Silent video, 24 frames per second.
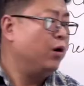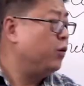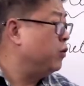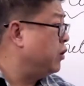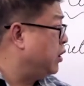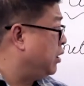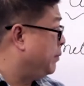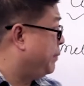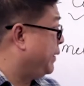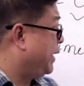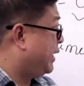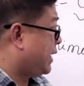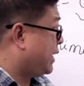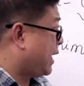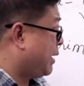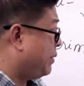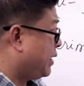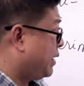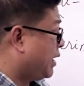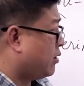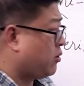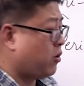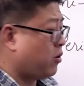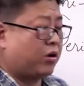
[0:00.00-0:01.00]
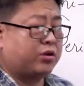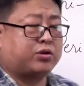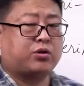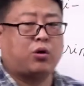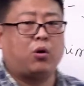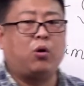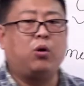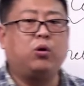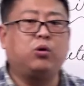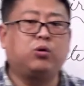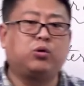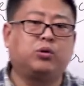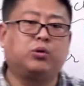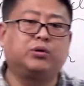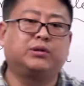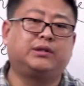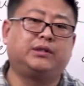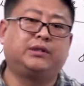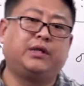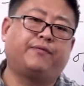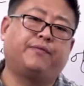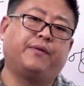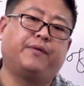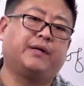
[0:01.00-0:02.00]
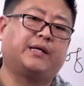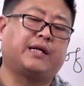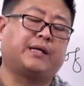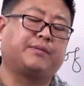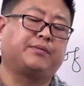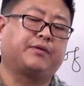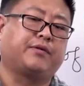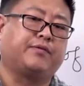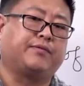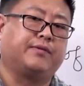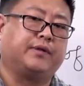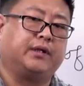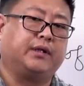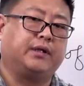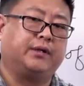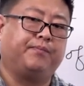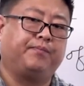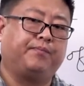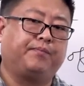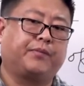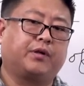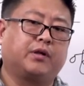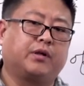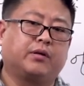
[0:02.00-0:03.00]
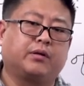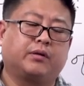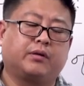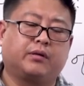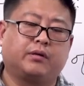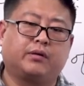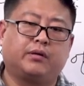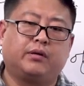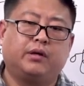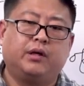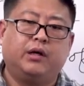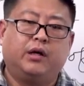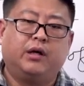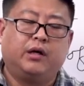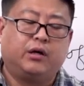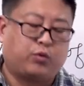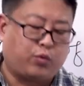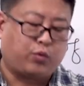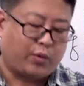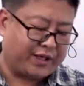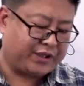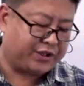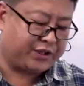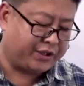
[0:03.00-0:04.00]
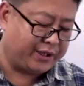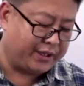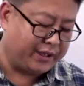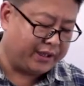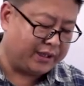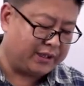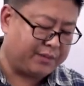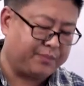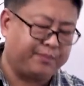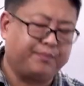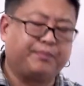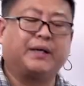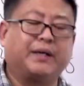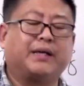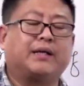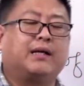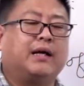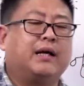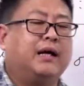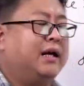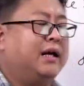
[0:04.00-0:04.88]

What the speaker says: We'll be coming across all those different types of questions, but